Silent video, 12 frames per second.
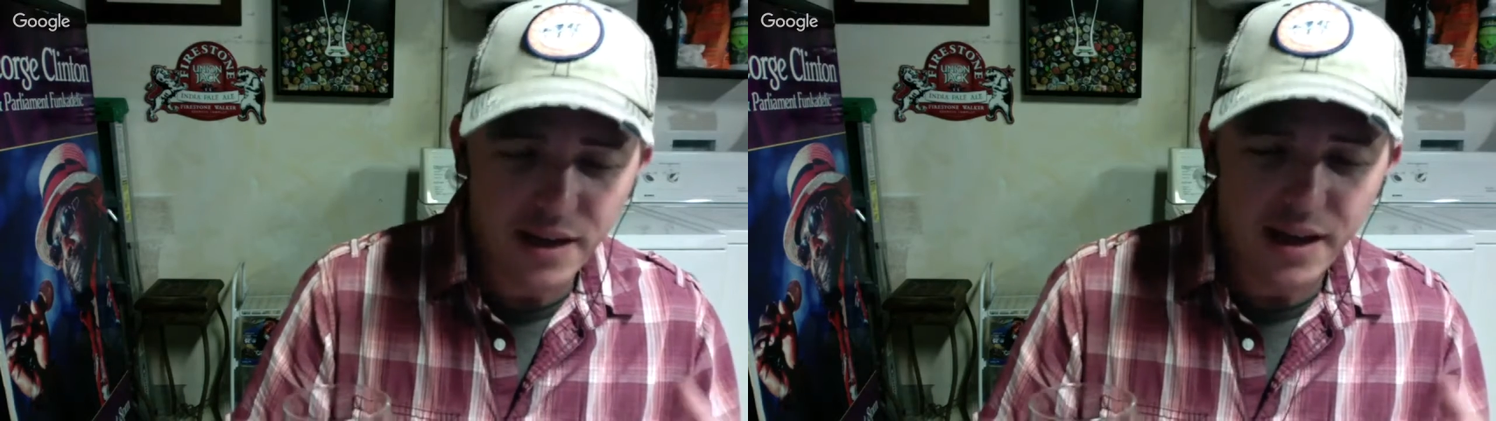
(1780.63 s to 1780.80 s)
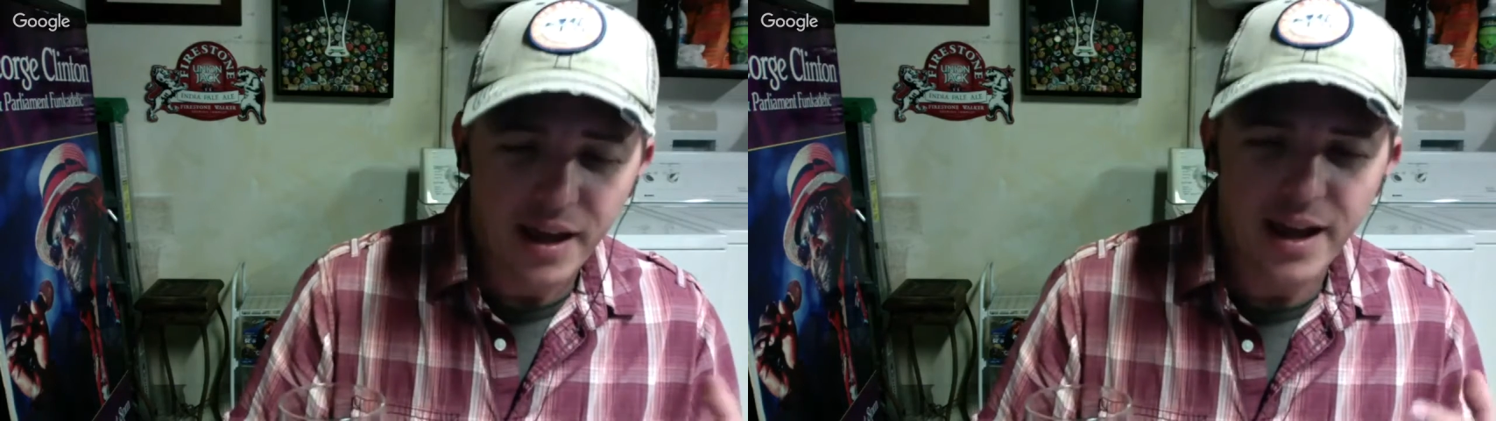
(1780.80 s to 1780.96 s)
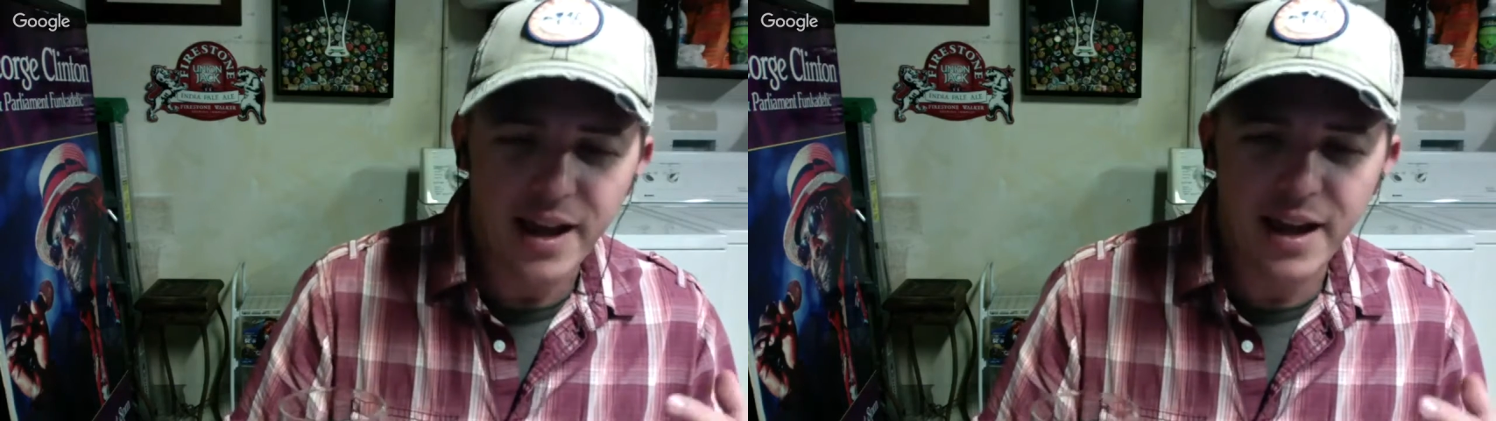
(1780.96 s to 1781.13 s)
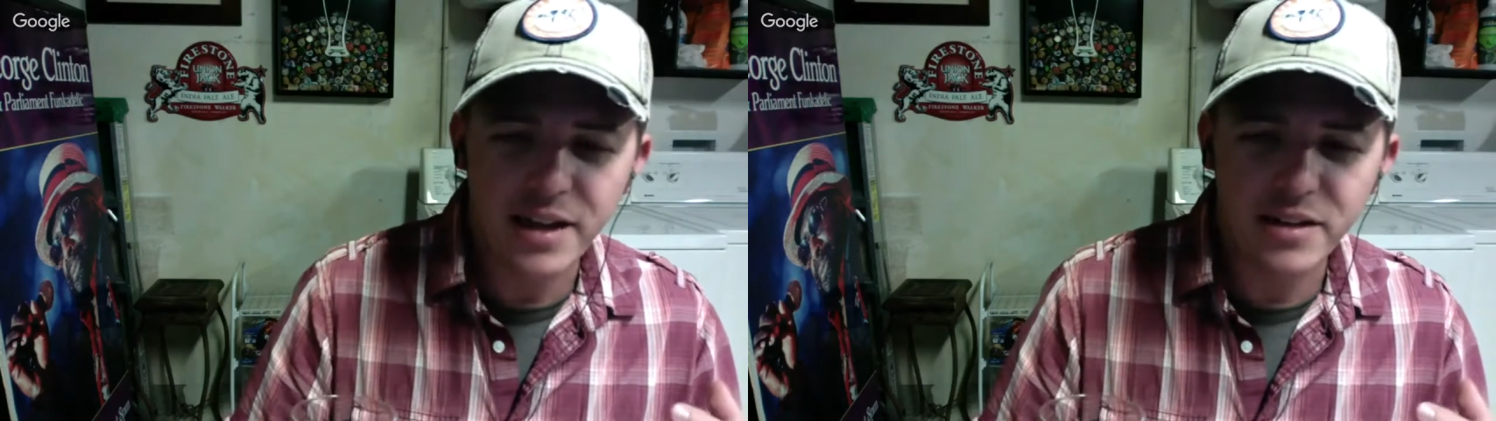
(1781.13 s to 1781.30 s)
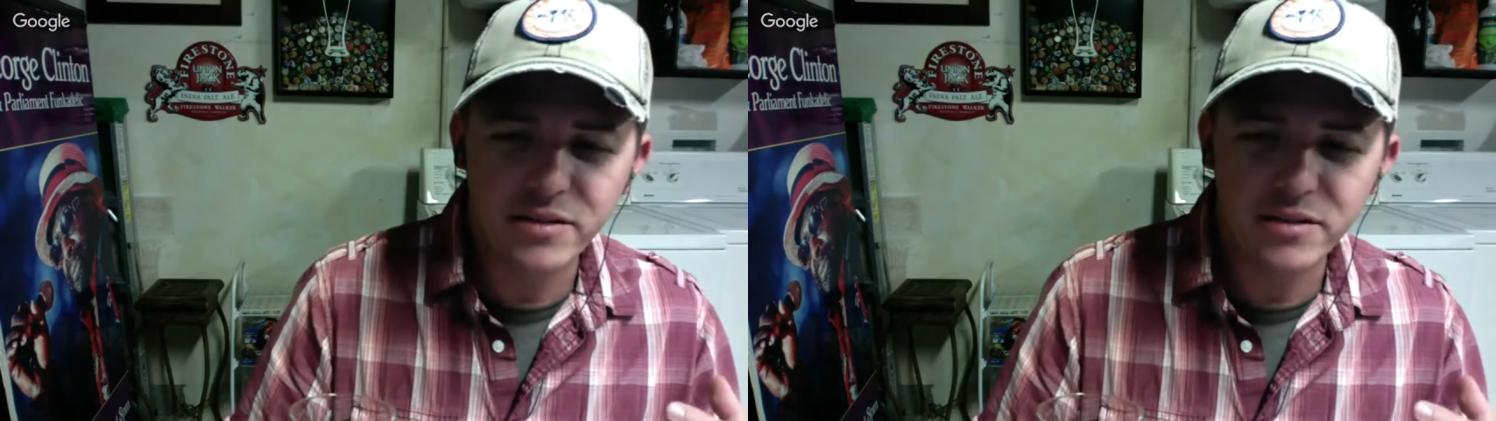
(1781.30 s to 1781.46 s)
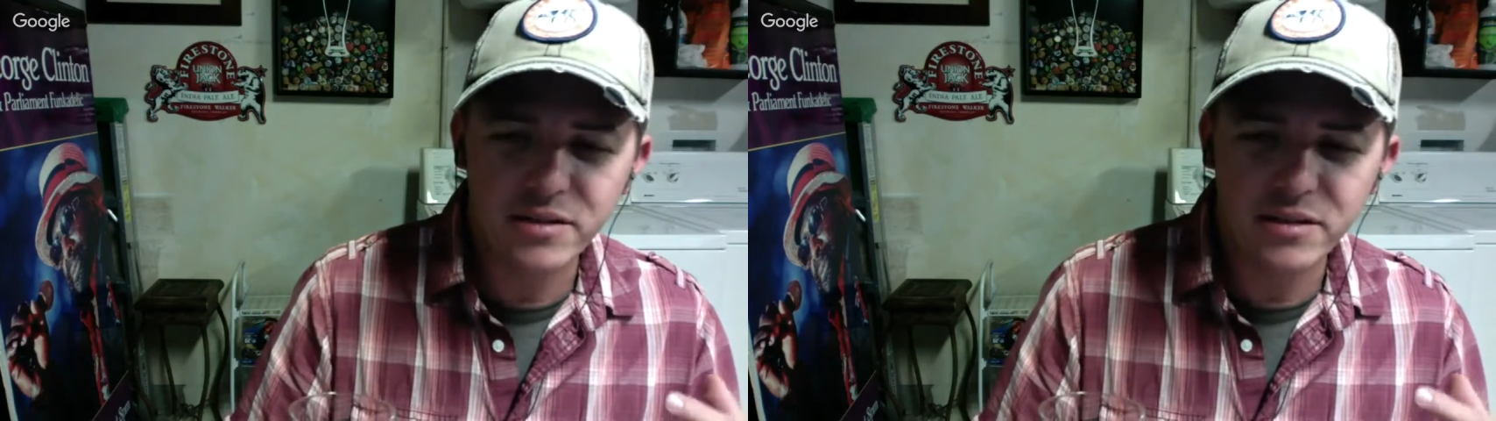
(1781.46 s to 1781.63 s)
and
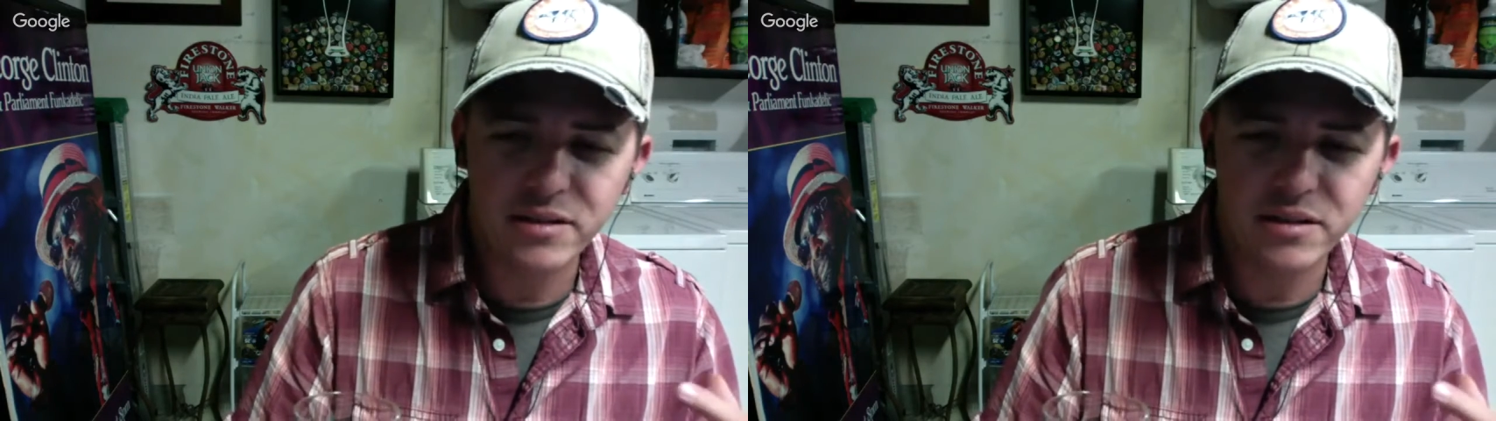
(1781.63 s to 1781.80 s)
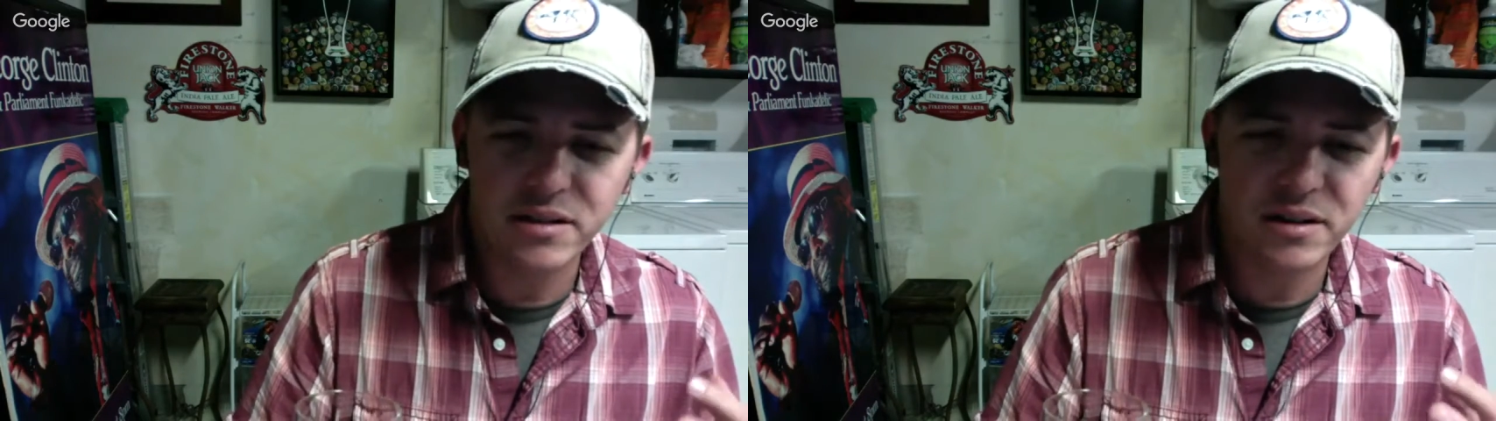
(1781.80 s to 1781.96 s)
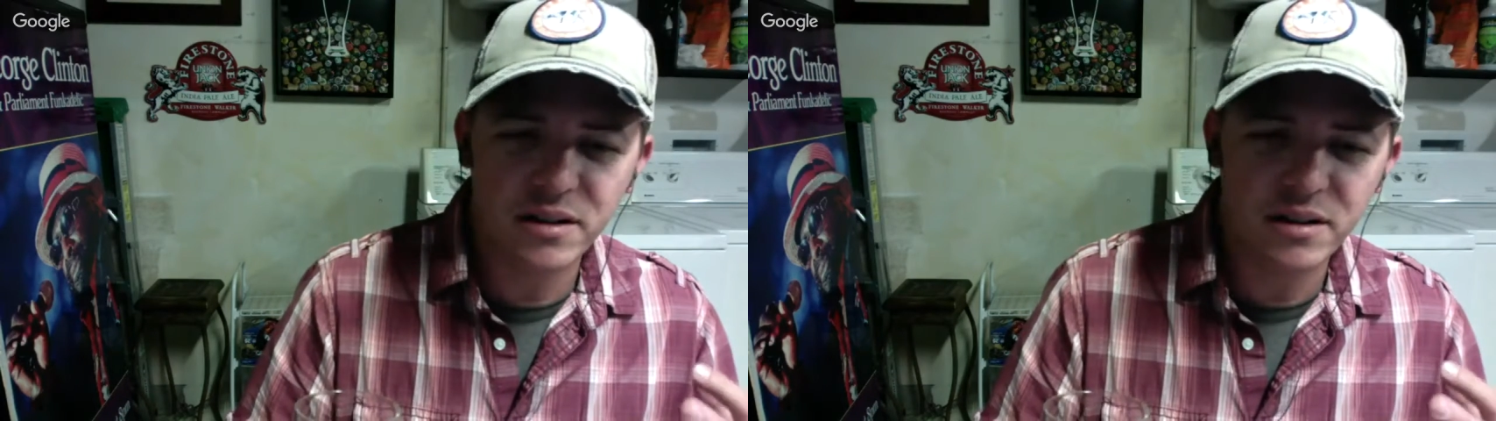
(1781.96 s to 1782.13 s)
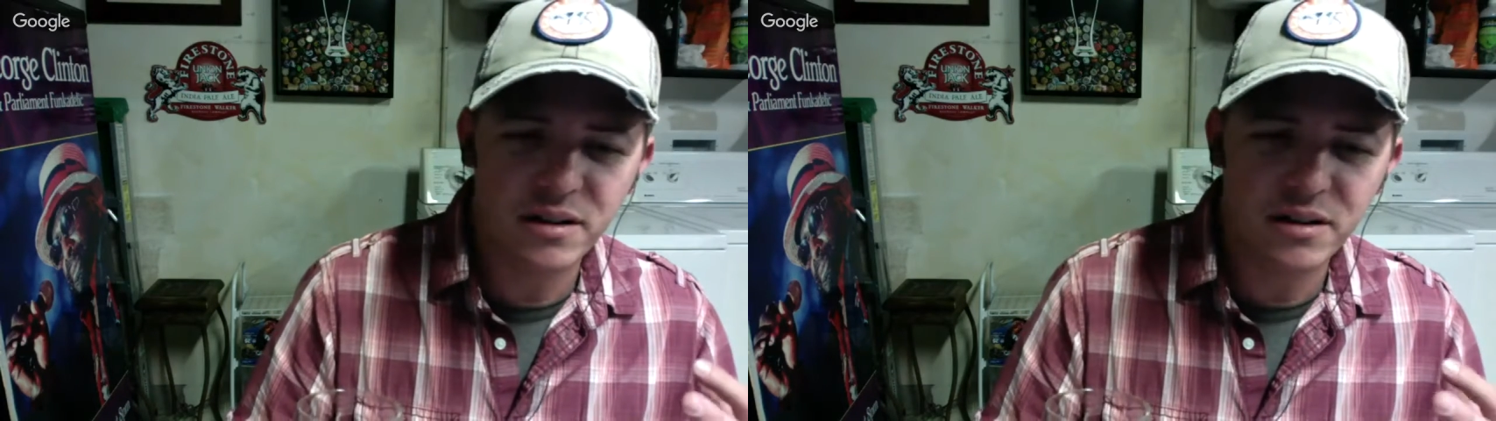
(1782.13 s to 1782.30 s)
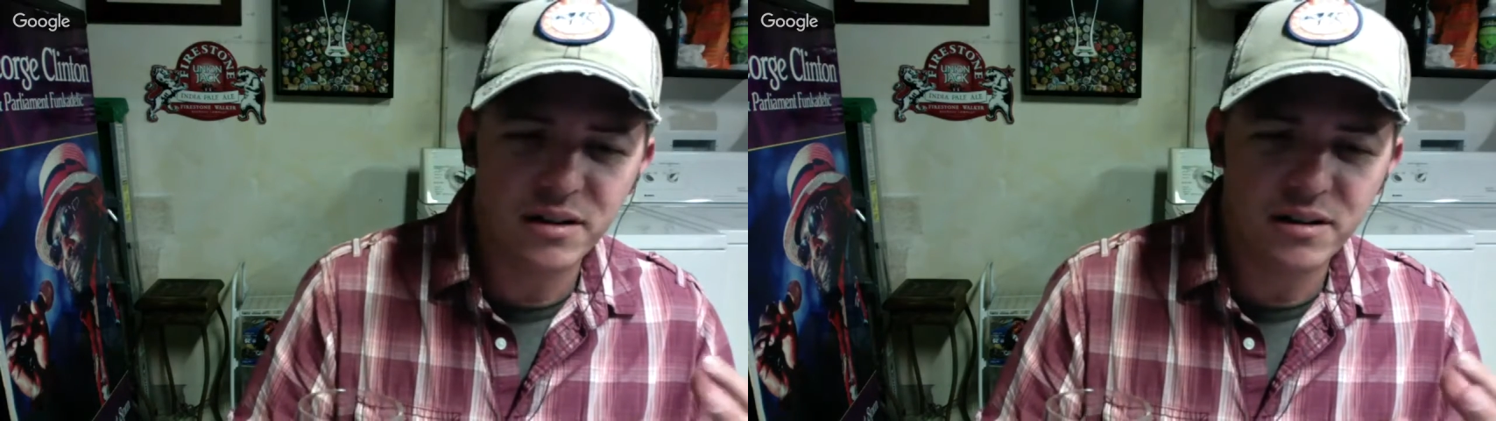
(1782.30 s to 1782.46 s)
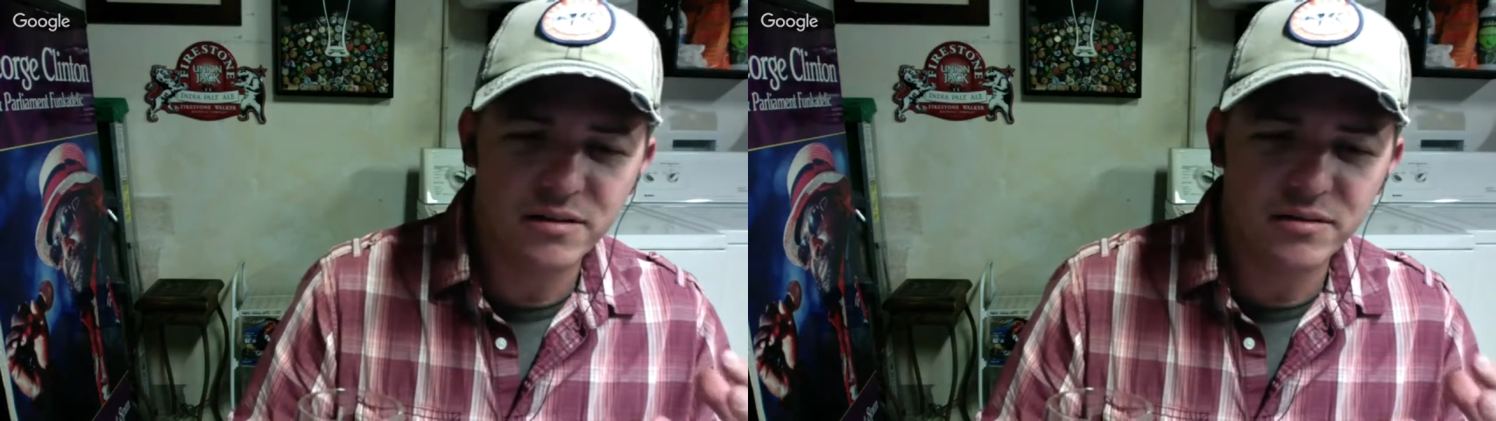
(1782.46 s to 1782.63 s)

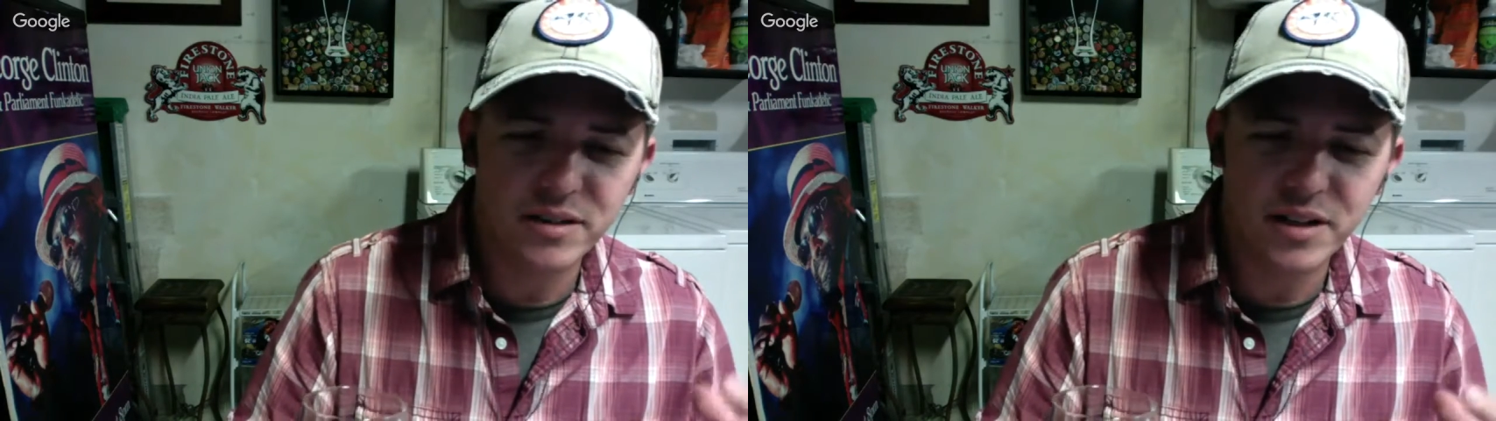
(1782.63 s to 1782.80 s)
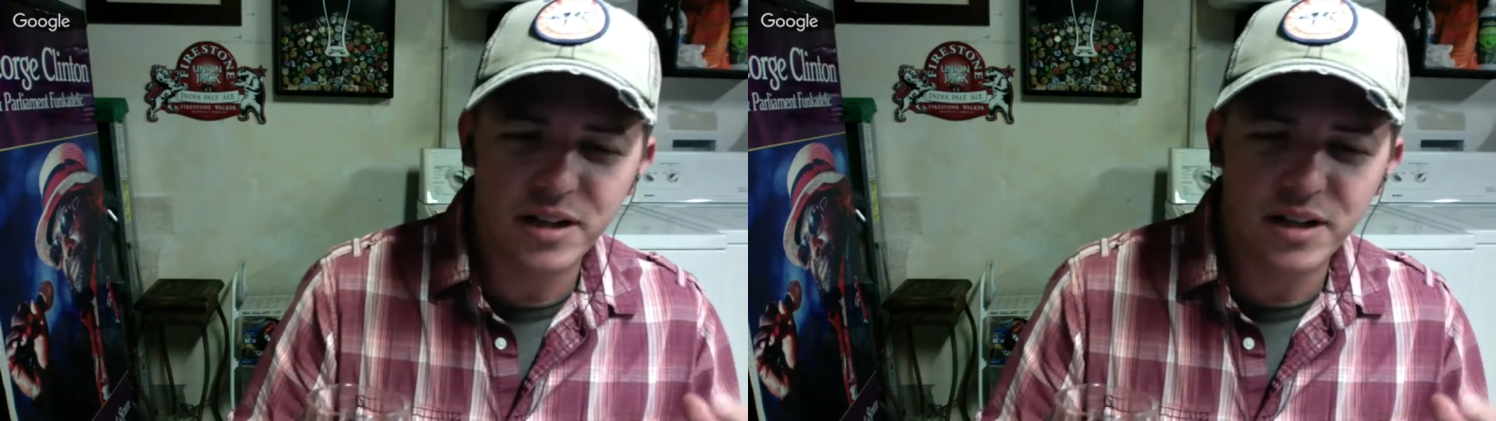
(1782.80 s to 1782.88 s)
a